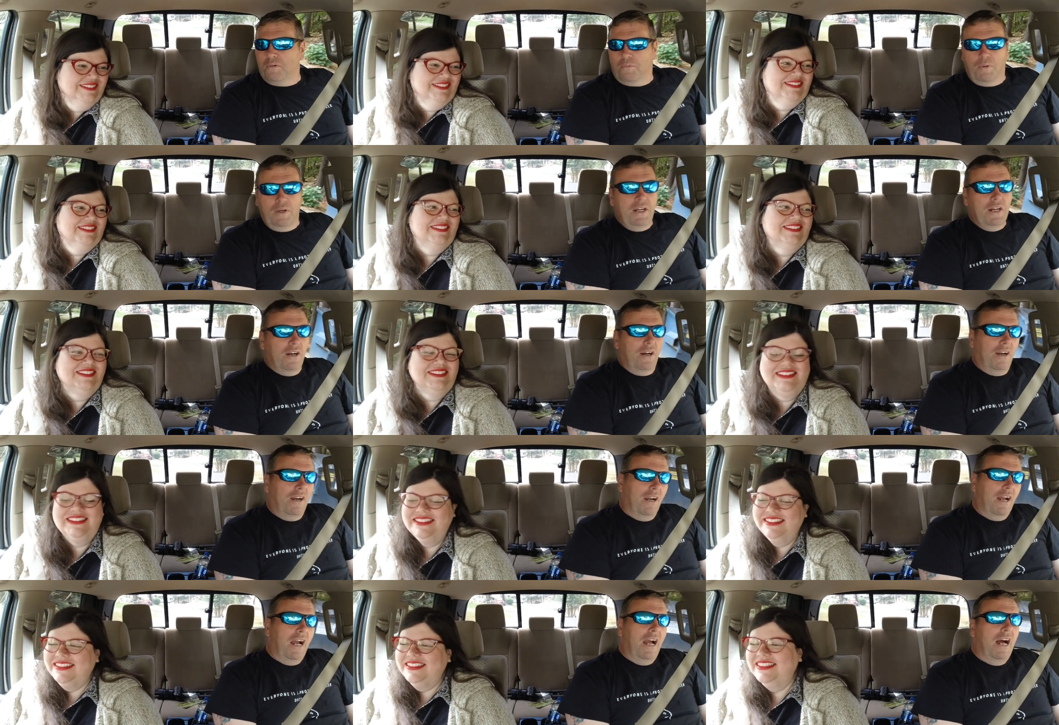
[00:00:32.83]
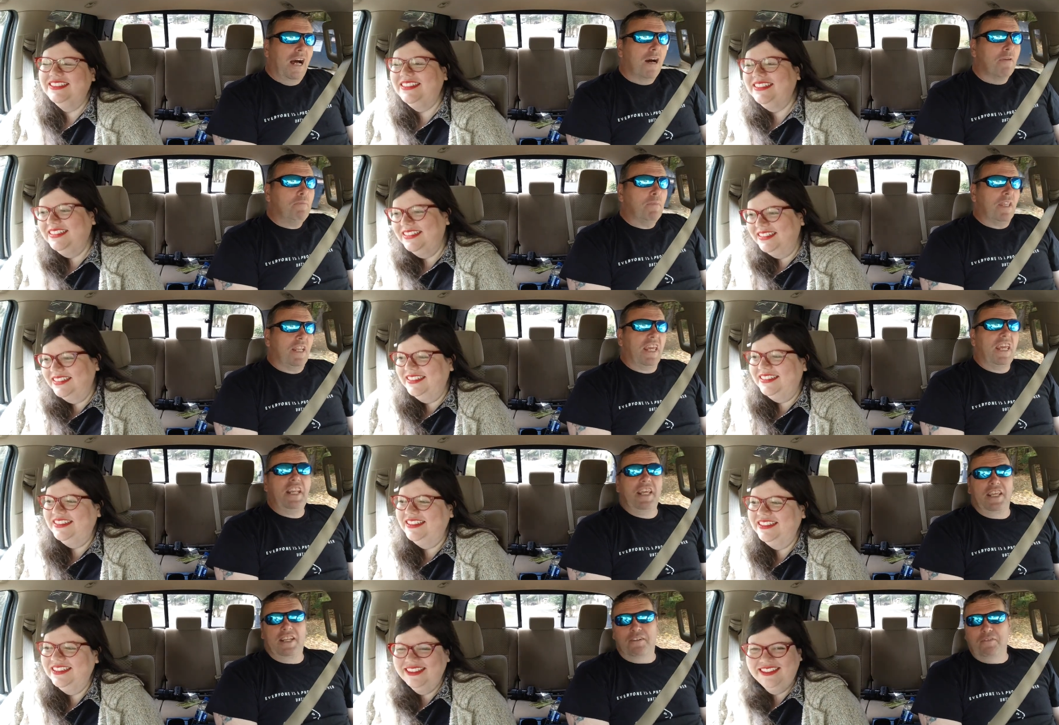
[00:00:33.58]
Speaker 1: We are up and
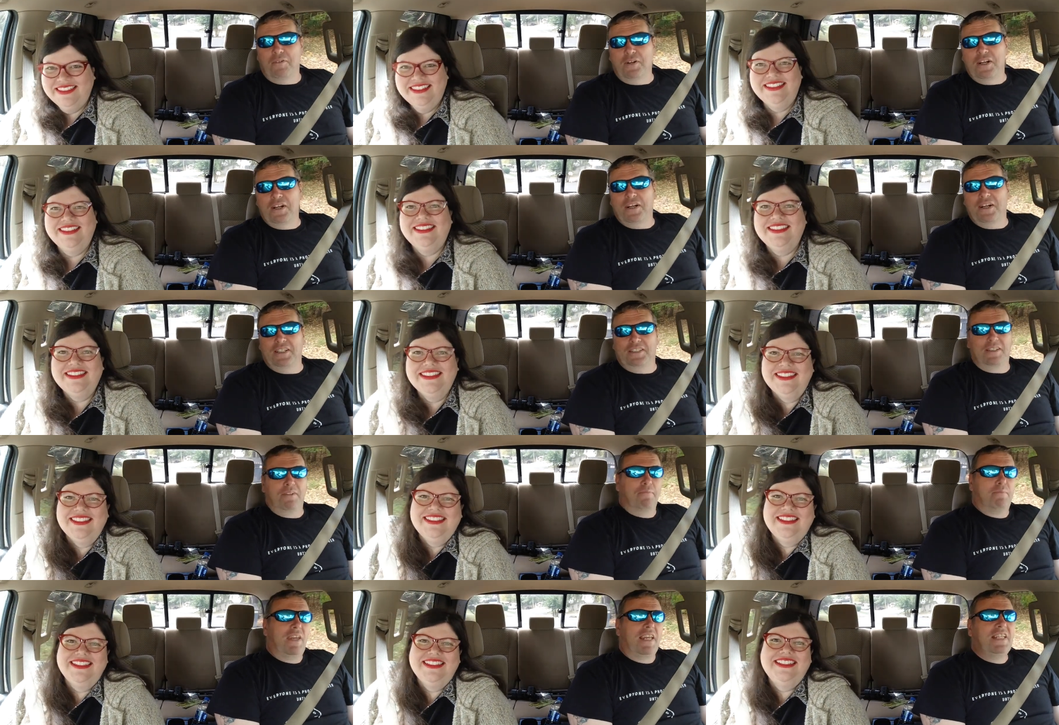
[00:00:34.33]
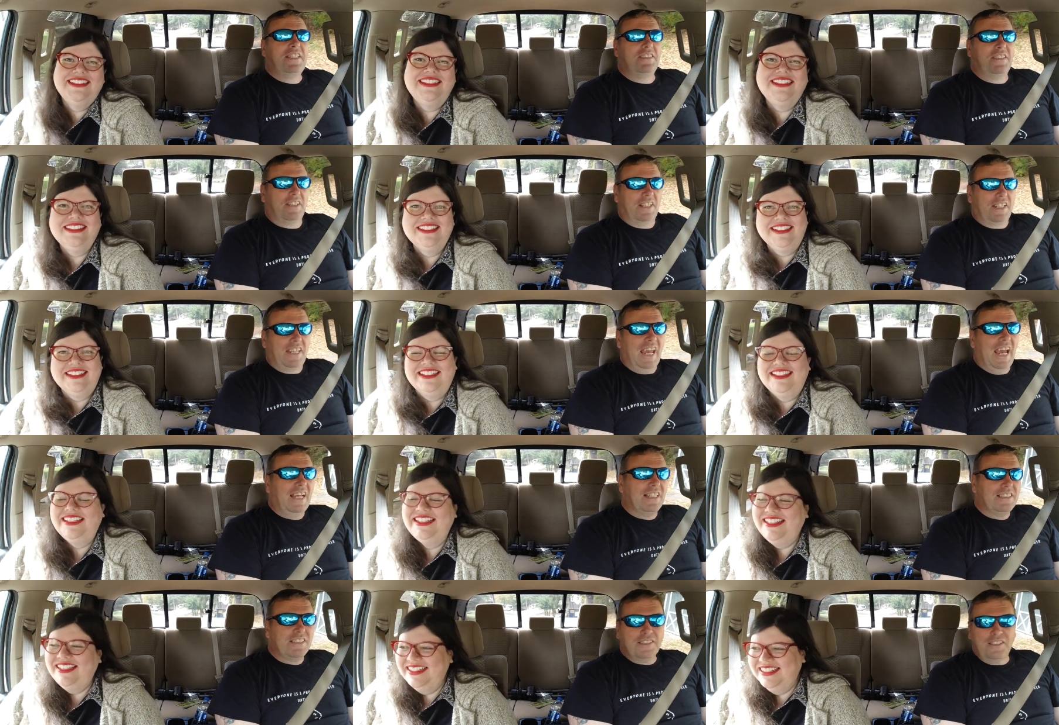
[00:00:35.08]
in it. We are at the base of the
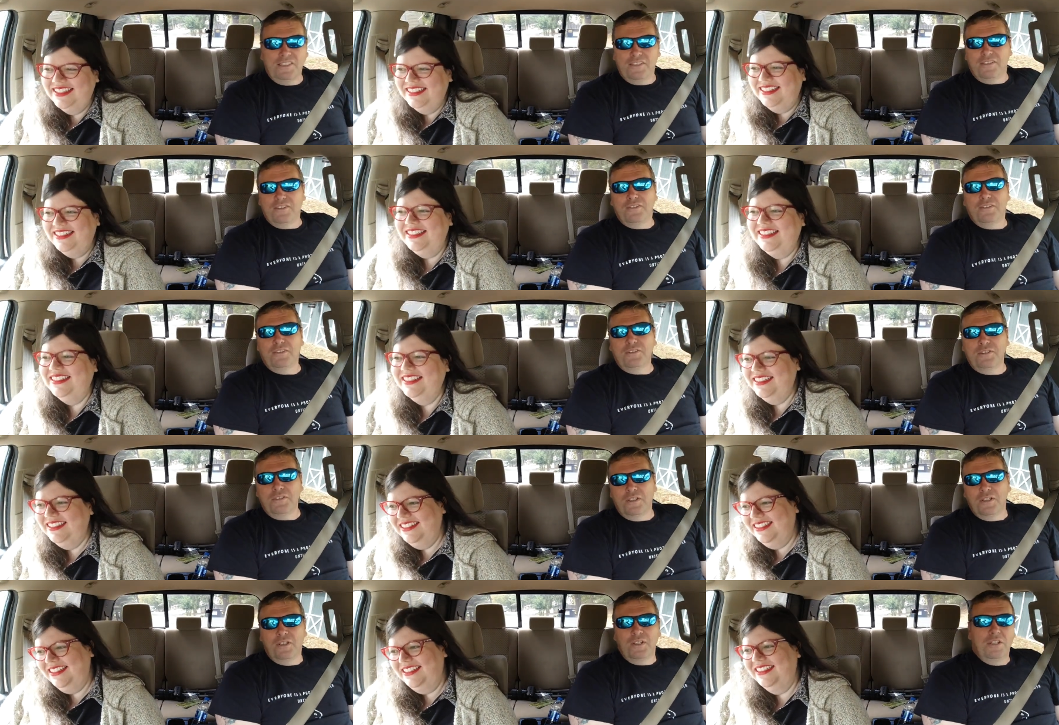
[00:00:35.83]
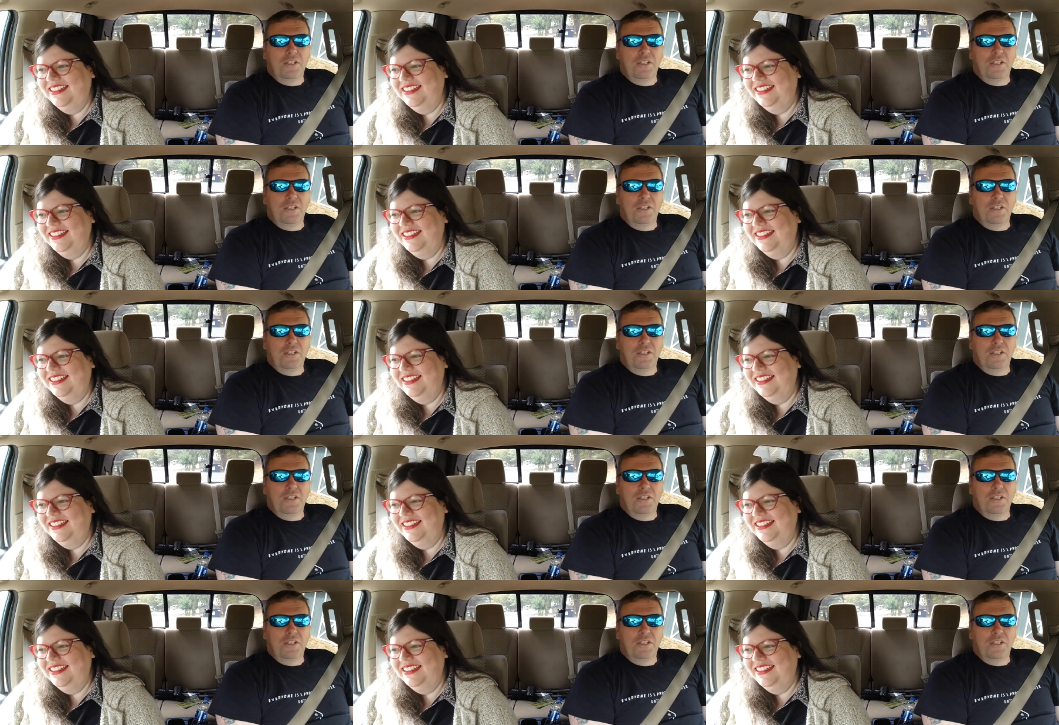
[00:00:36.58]
Catskills.